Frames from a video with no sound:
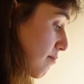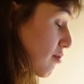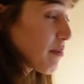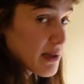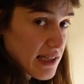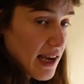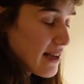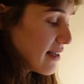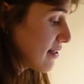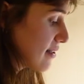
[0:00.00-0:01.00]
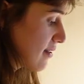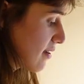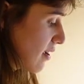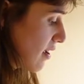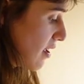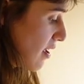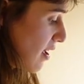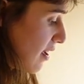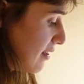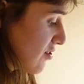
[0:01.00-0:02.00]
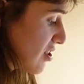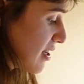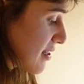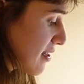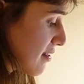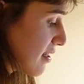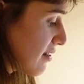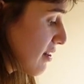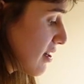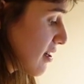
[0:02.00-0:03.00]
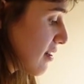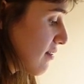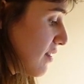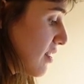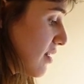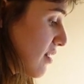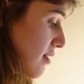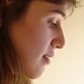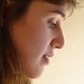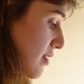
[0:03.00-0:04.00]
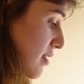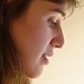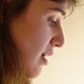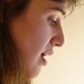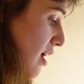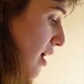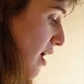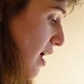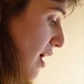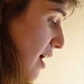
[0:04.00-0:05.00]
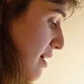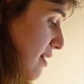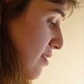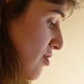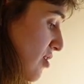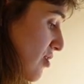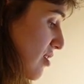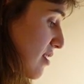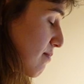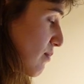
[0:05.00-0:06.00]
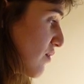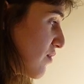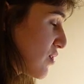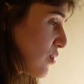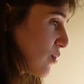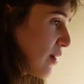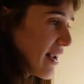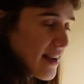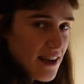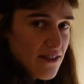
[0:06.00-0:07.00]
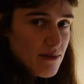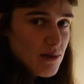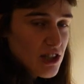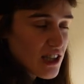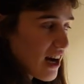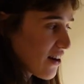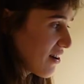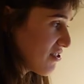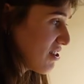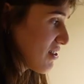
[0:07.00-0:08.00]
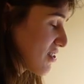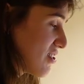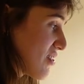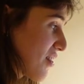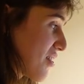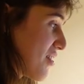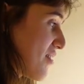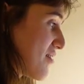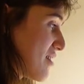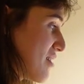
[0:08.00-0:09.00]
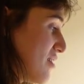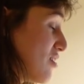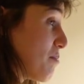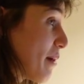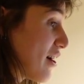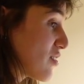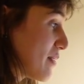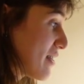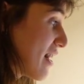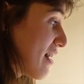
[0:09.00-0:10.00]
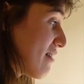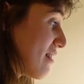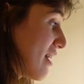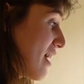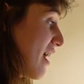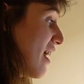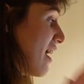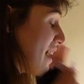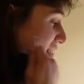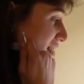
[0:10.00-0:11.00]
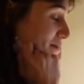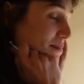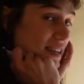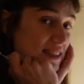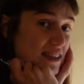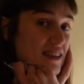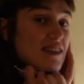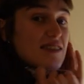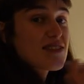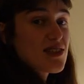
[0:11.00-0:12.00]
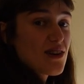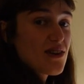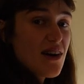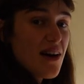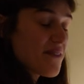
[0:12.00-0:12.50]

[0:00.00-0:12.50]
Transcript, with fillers: prop stylist, and she does interior videos. And she just moved to L A from Chicago, and she has she's got her own new apartment now, and it's amazing. So